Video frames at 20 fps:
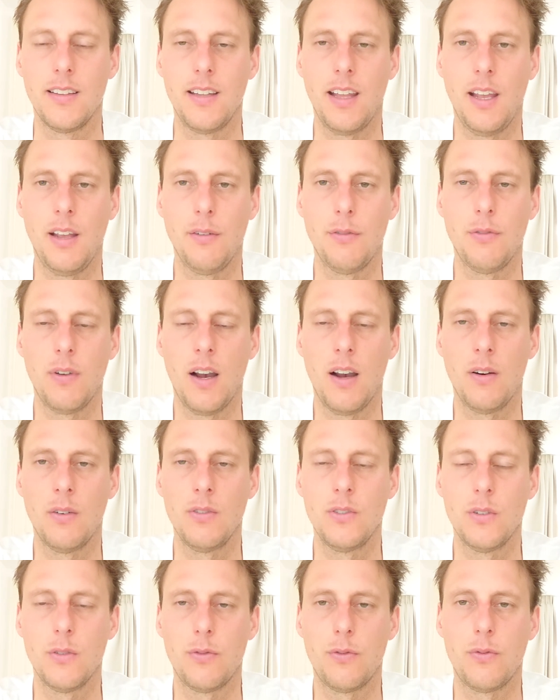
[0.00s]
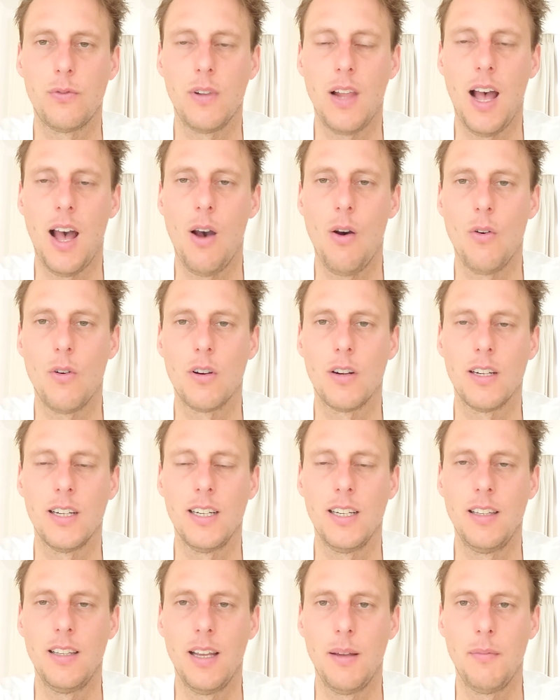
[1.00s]
they found the flower
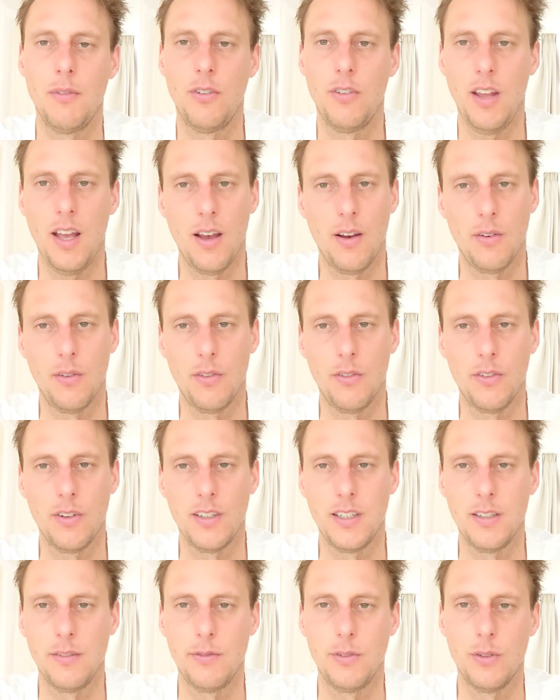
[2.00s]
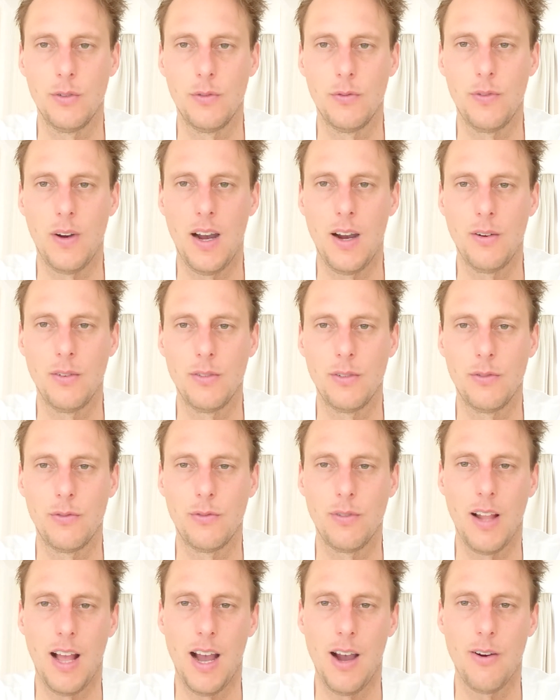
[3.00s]
in themselves. And if you found the
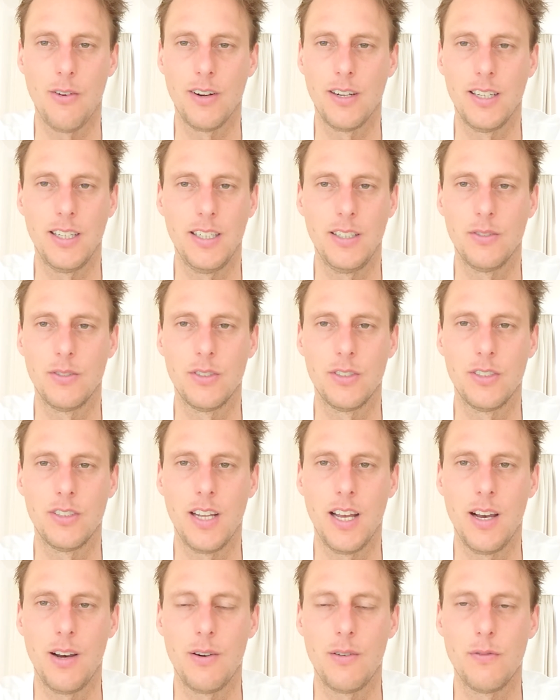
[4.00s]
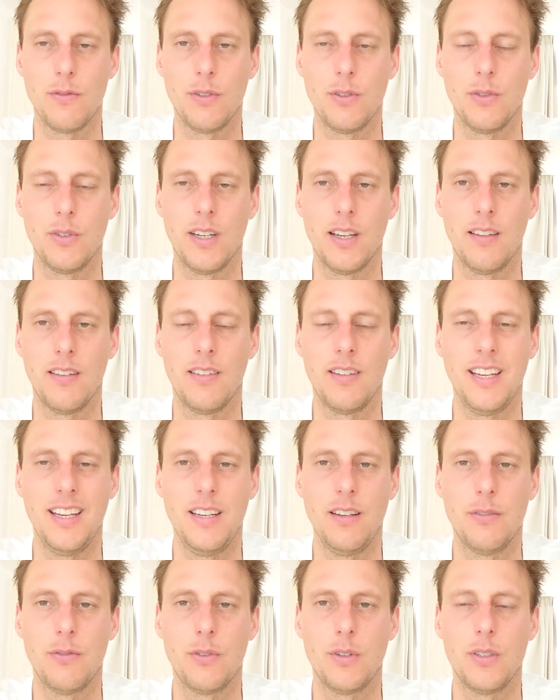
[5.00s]
flower in yourself, you can
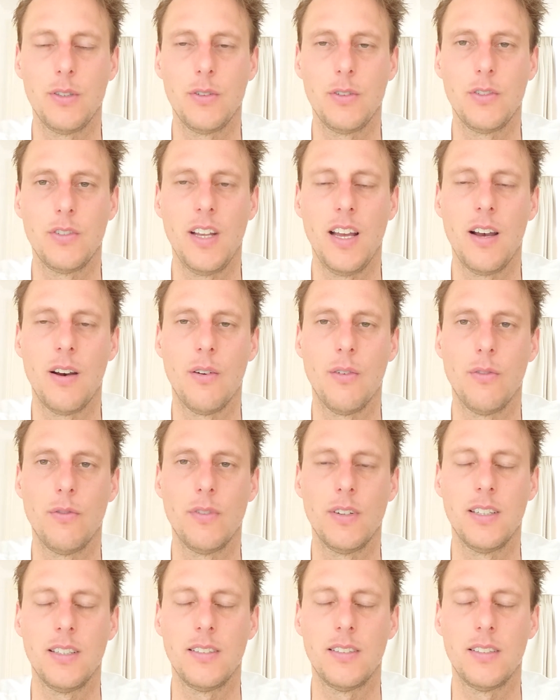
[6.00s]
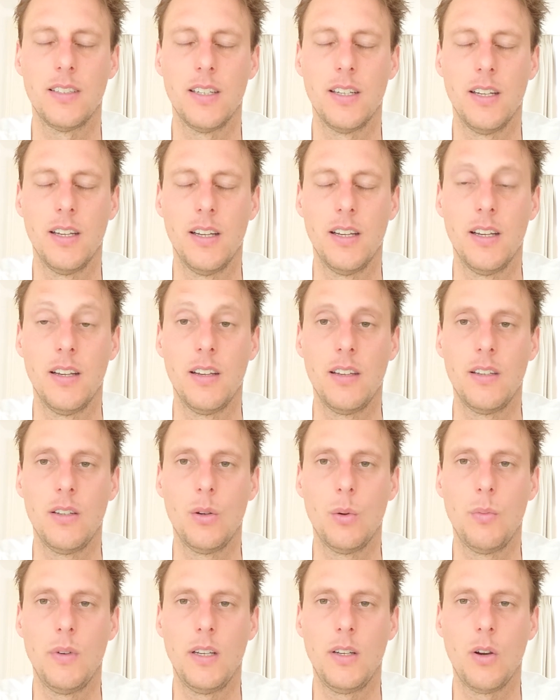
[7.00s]
think for yourself and
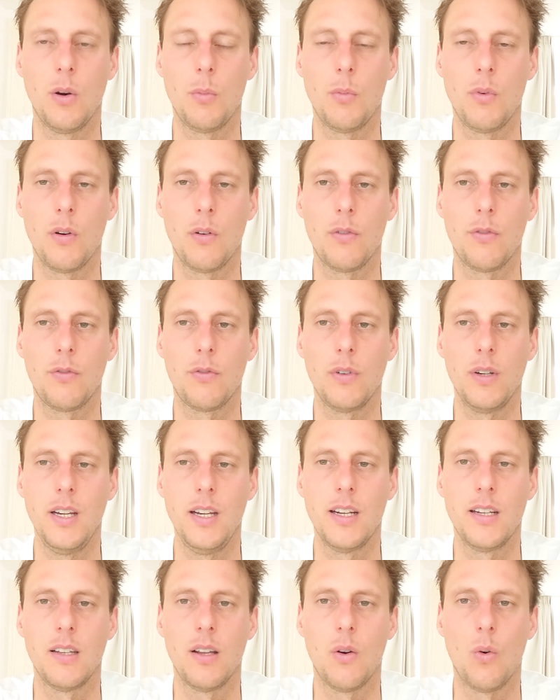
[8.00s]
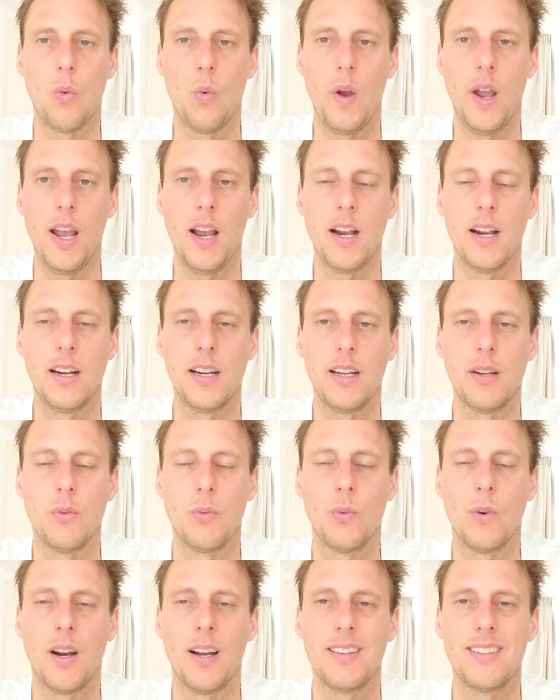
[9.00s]
you'll become more free and aware
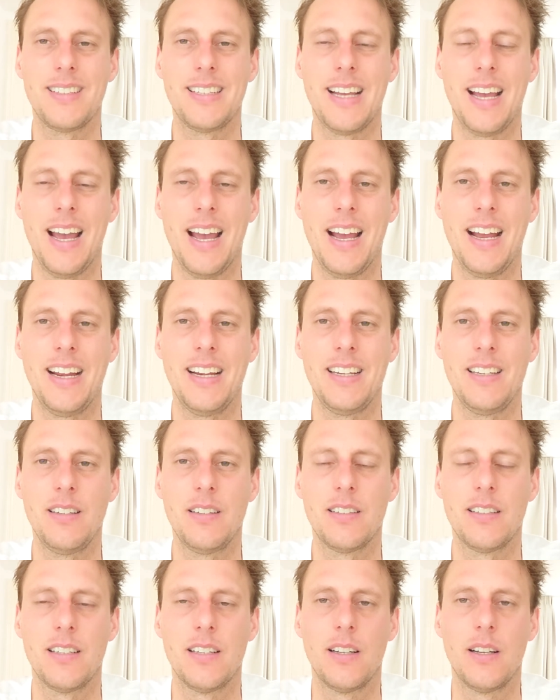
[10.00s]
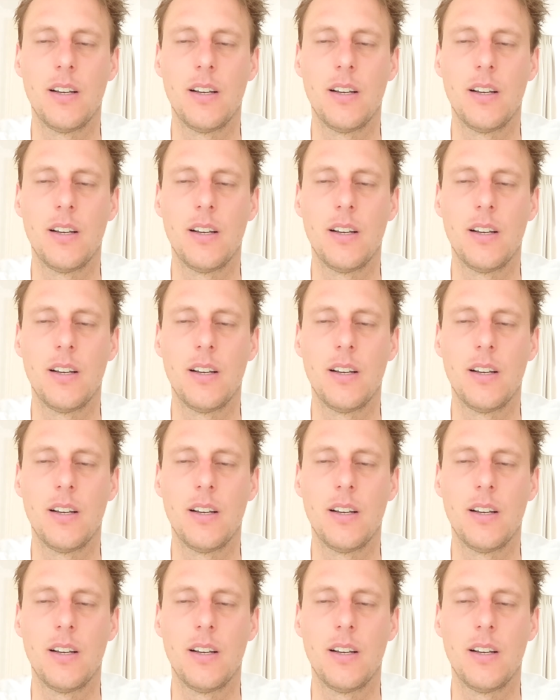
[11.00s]
in what kind